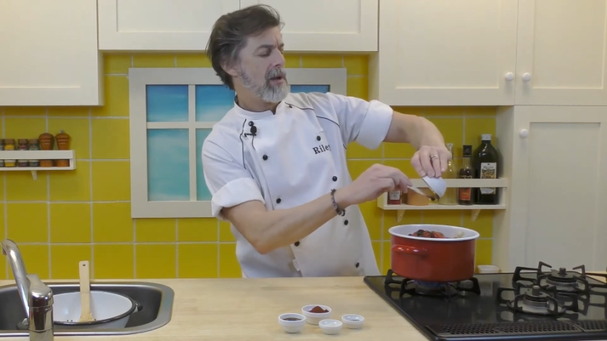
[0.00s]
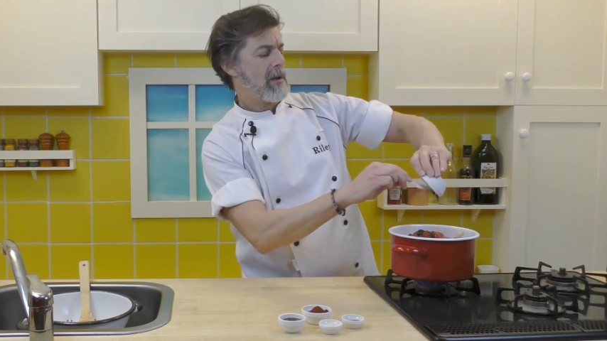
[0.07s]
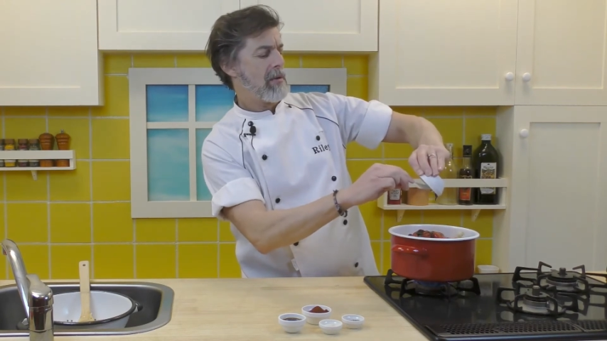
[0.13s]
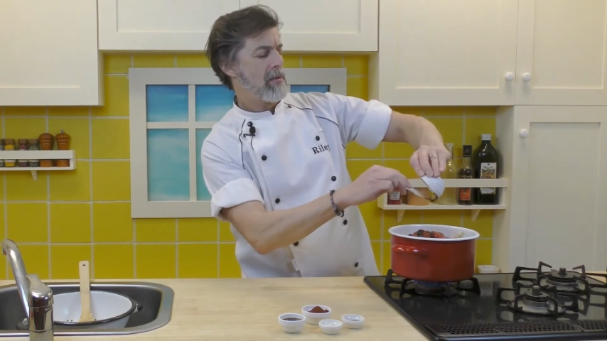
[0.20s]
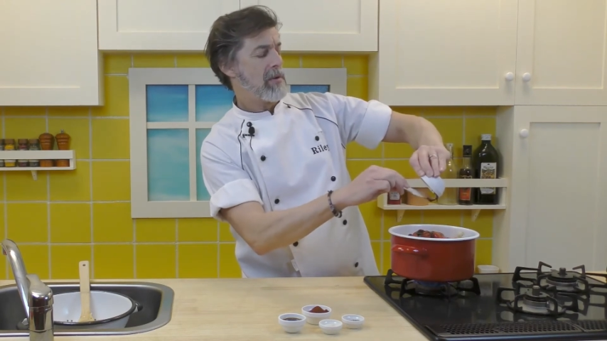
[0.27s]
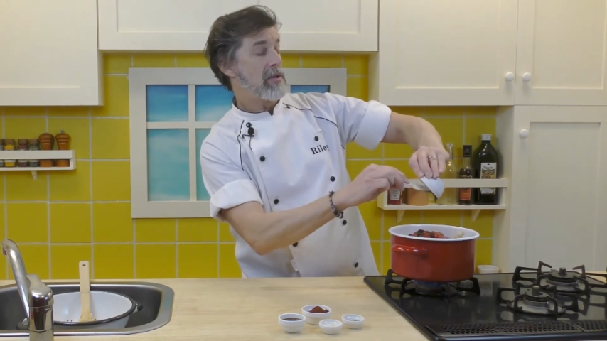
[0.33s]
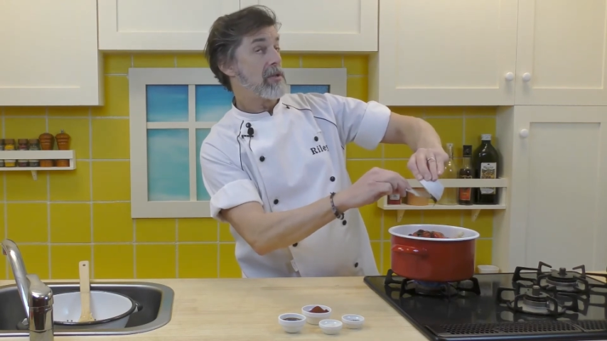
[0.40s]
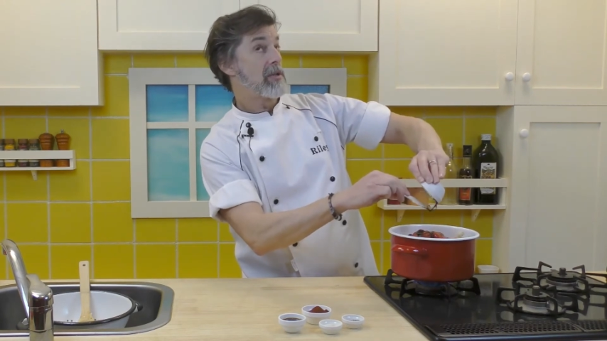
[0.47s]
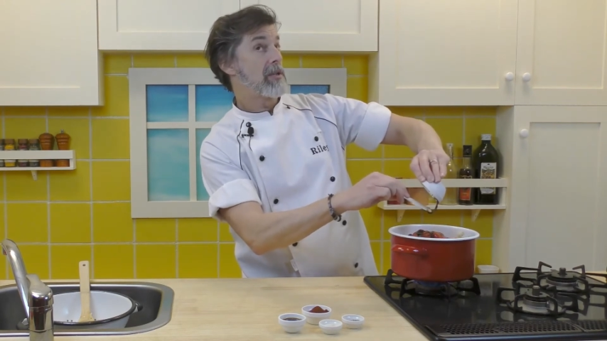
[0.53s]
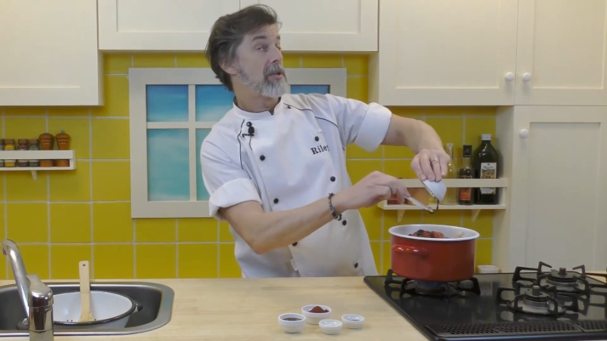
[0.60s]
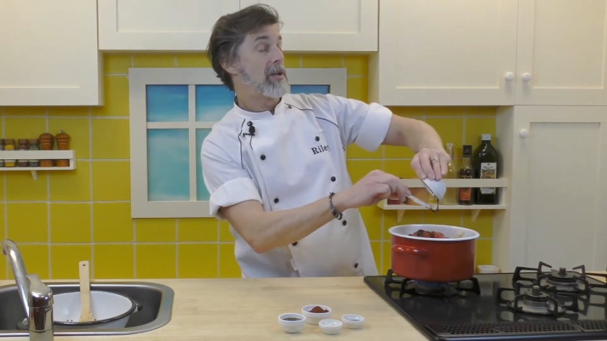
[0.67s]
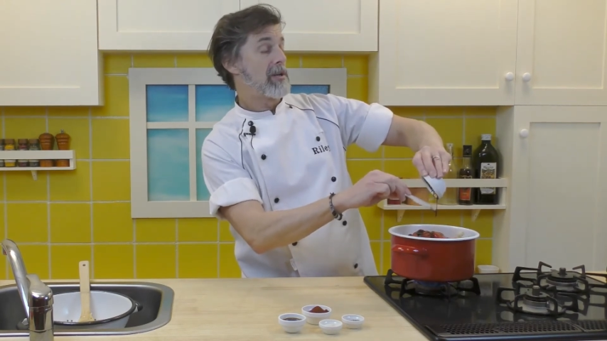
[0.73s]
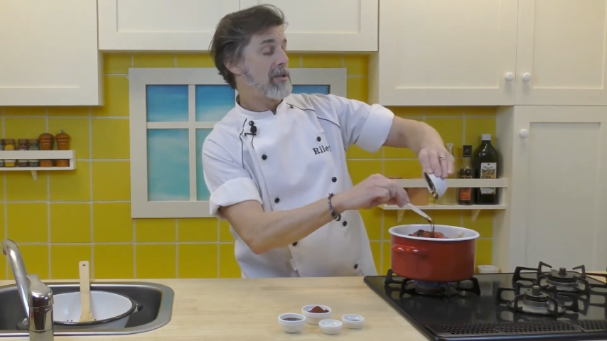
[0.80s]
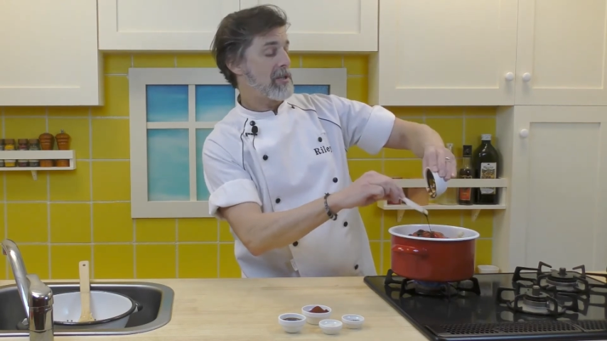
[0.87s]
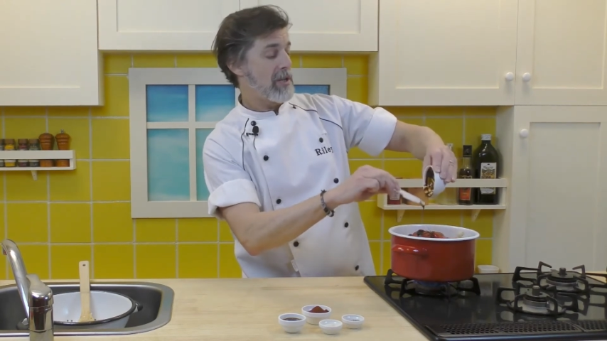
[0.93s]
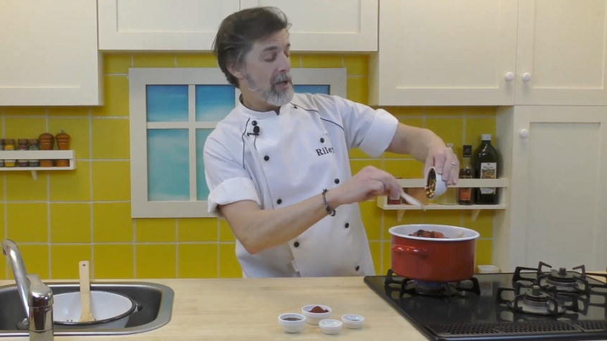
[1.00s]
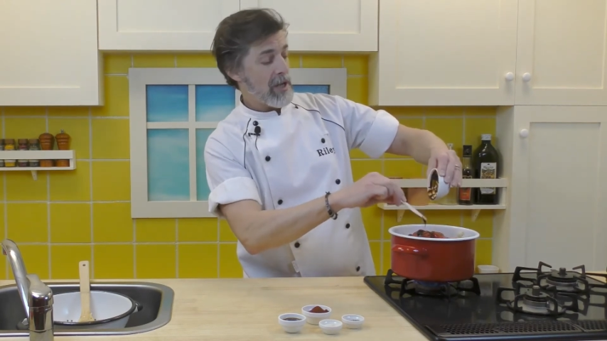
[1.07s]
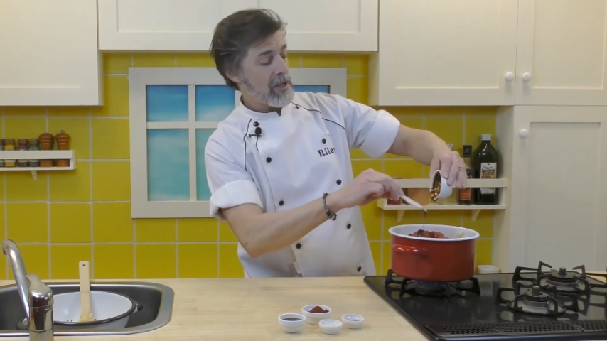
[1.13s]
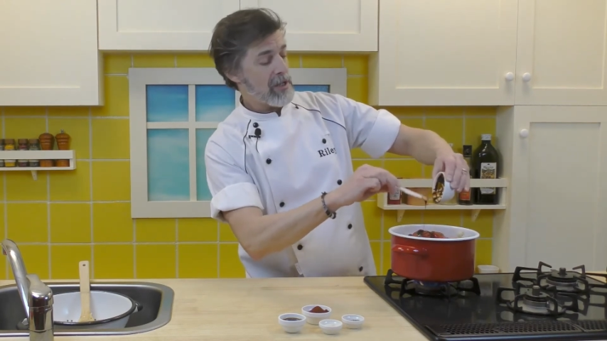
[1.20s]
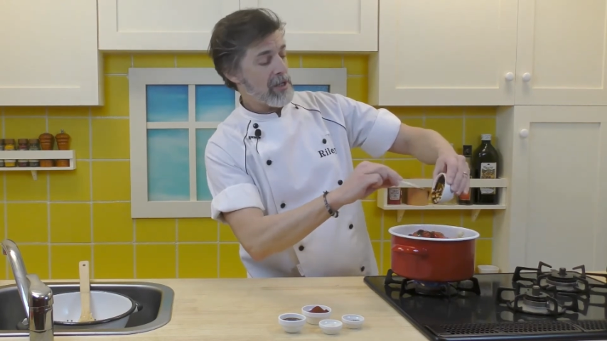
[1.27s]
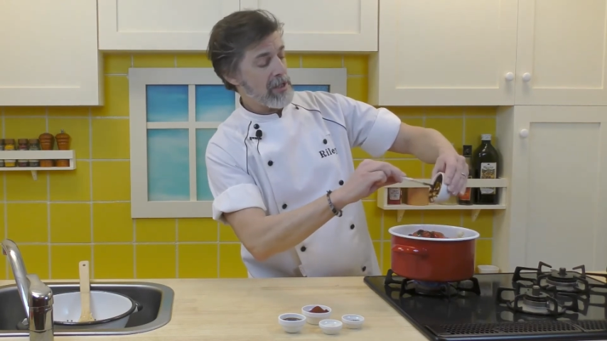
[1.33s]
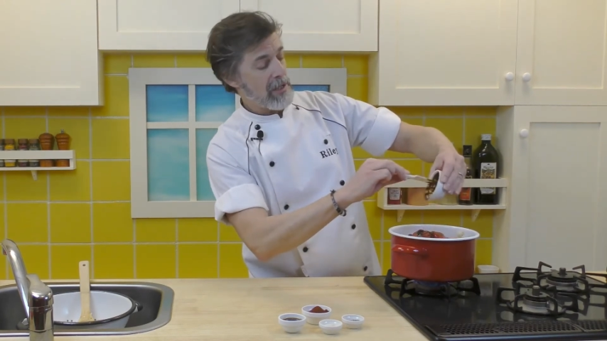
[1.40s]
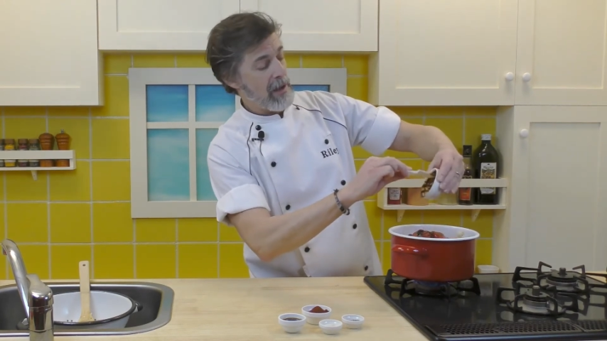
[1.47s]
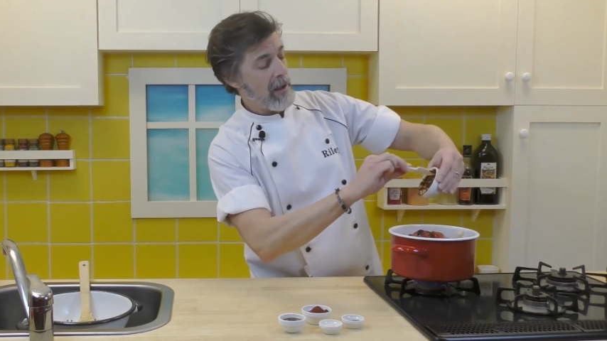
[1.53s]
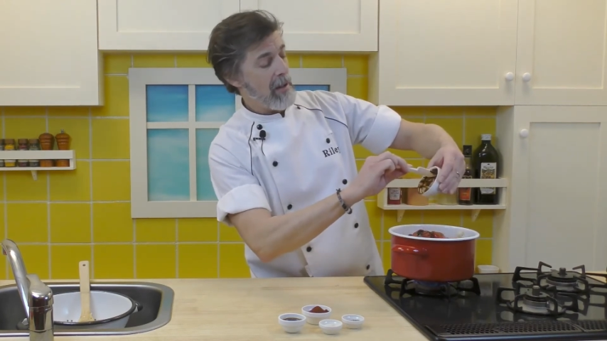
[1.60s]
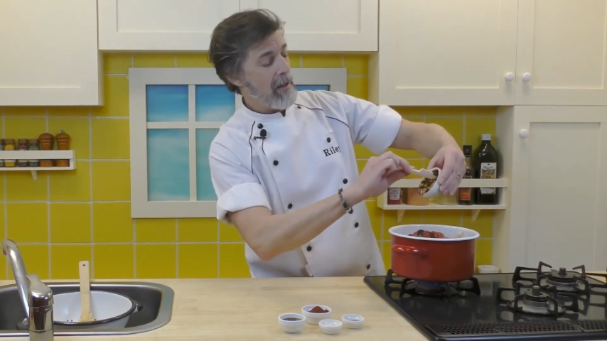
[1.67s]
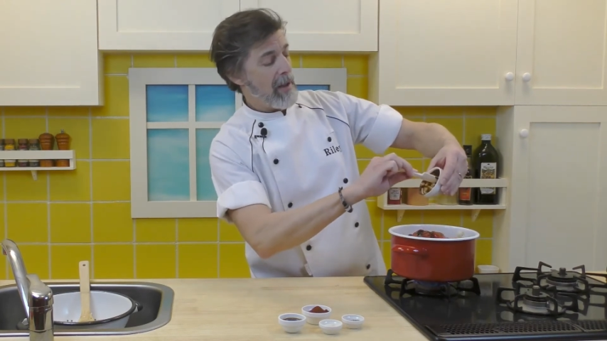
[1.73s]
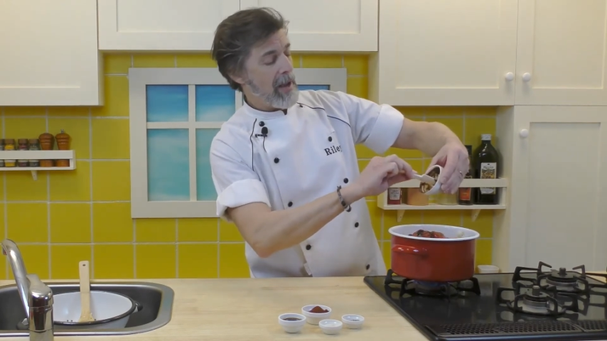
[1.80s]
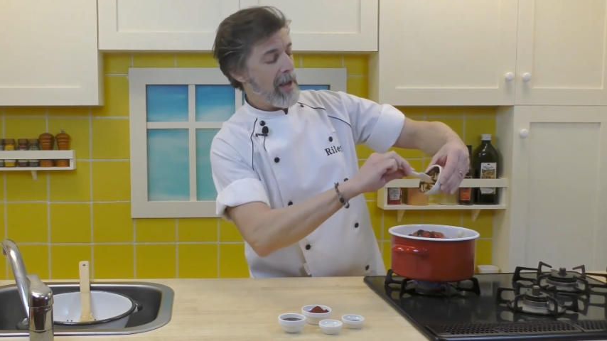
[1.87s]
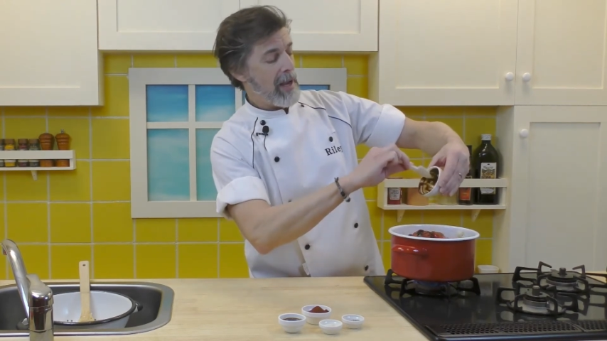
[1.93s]
Worcester sauce,
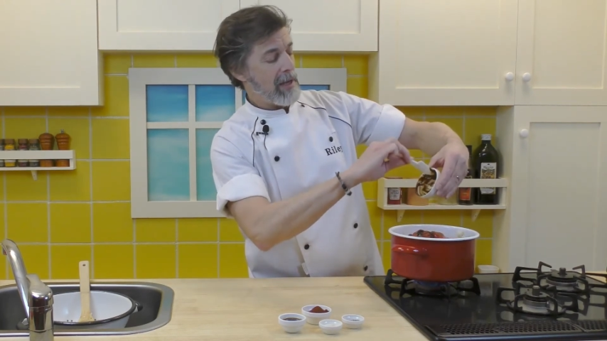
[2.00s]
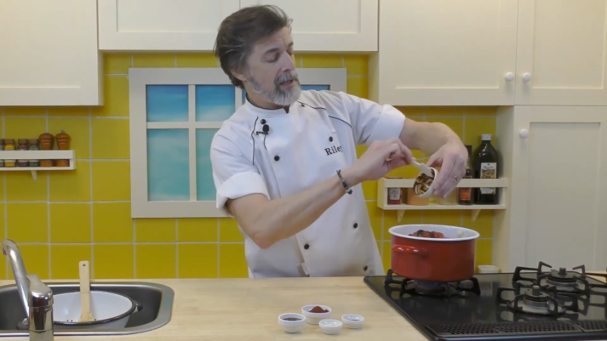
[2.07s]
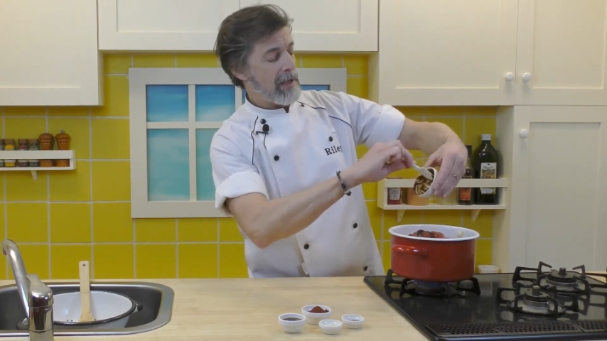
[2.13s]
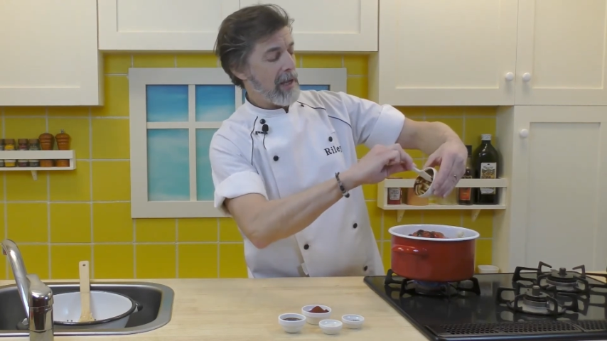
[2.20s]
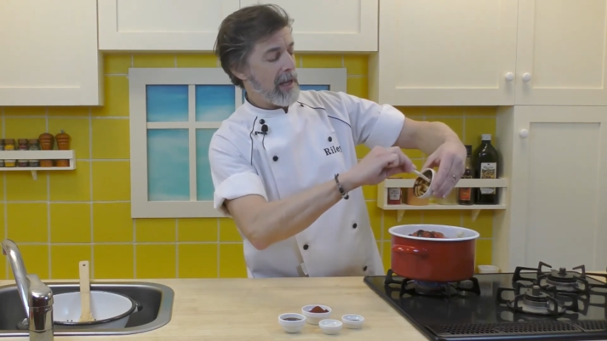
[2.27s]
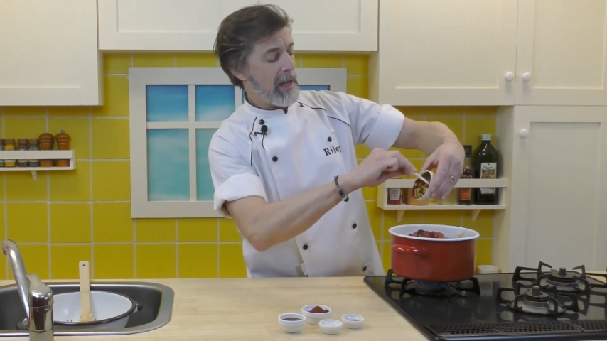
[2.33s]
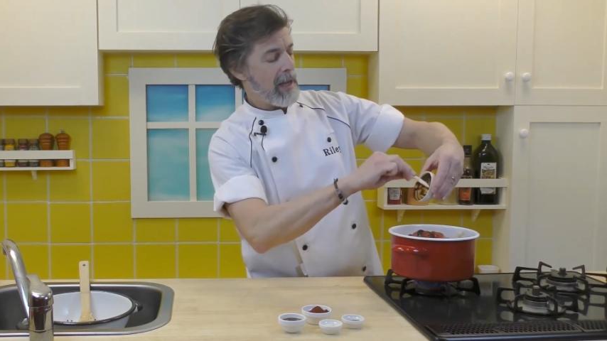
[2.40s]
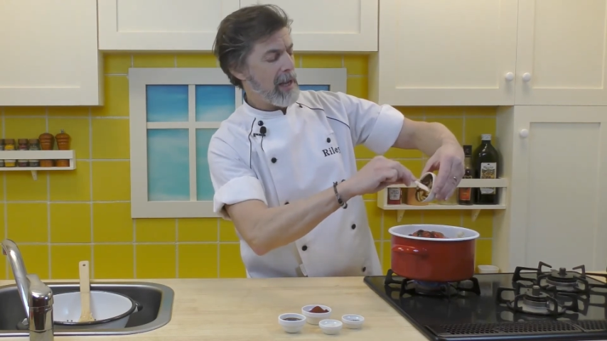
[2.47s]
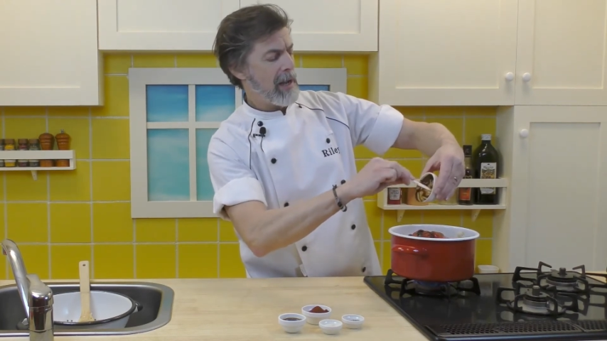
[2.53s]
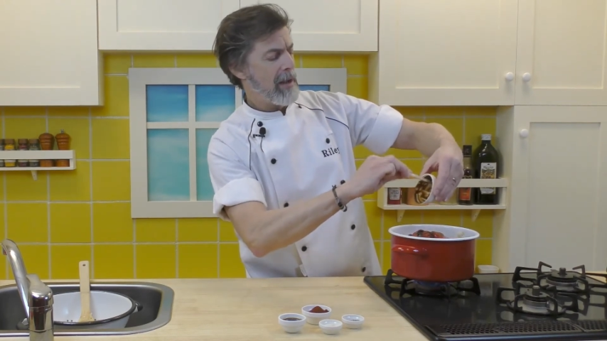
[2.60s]
it uh,